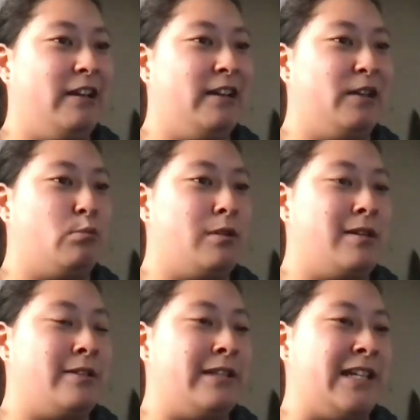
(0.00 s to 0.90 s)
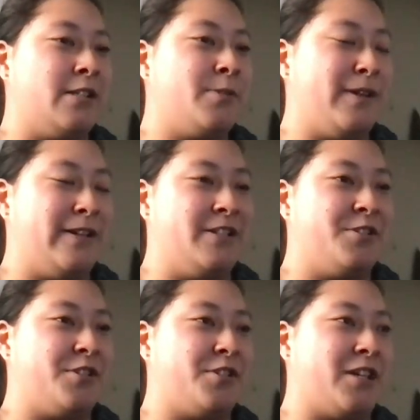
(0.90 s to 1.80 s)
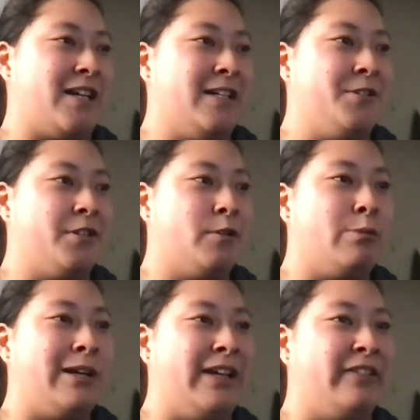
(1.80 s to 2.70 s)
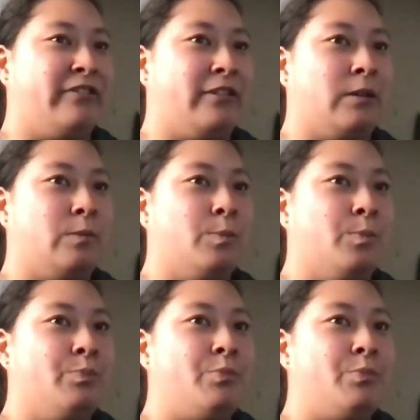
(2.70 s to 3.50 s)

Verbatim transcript: uh, one of the experiences I took away from